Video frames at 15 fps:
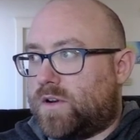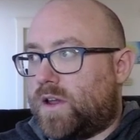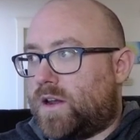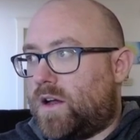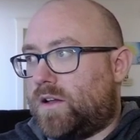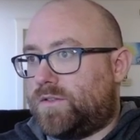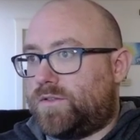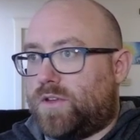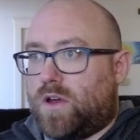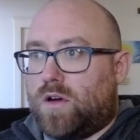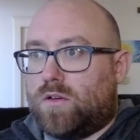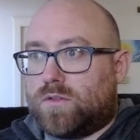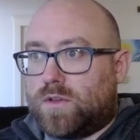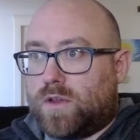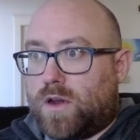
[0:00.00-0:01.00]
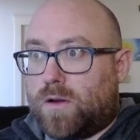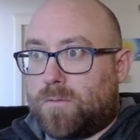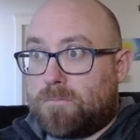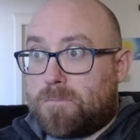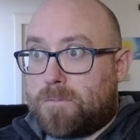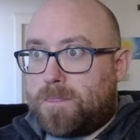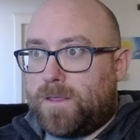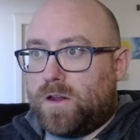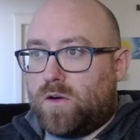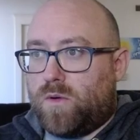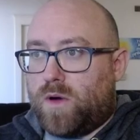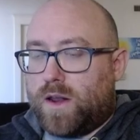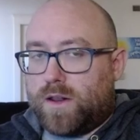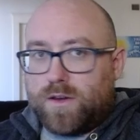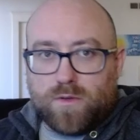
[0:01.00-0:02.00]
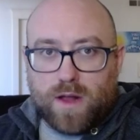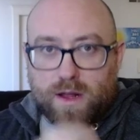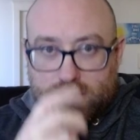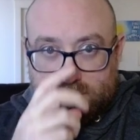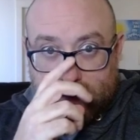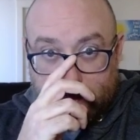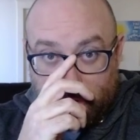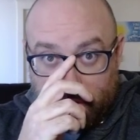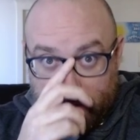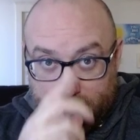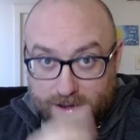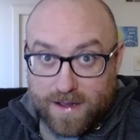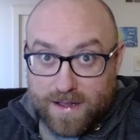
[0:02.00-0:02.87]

and also you don't want to direct someone